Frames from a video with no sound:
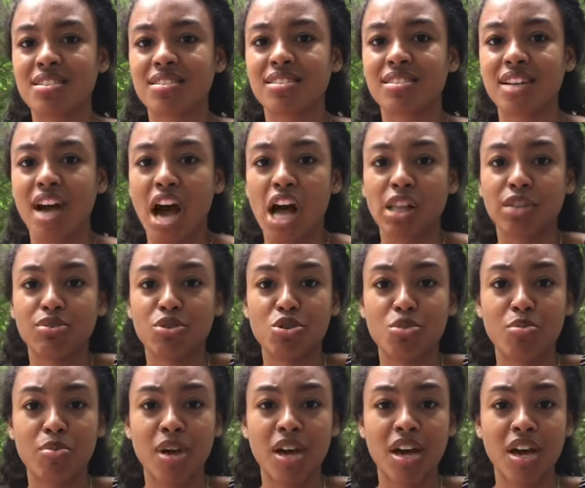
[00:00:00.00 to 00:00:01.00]
style of
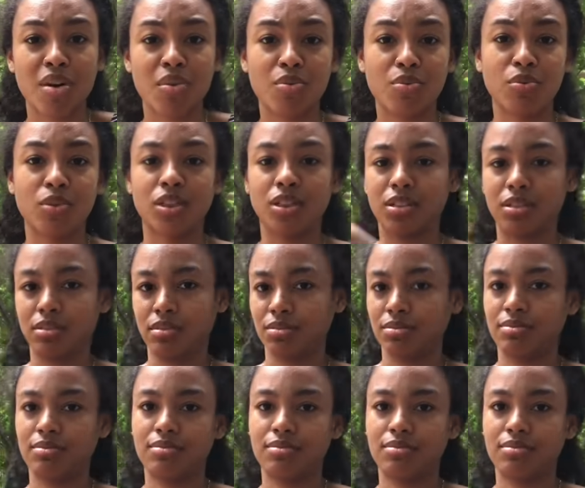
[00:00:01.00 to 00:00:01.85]
hooping will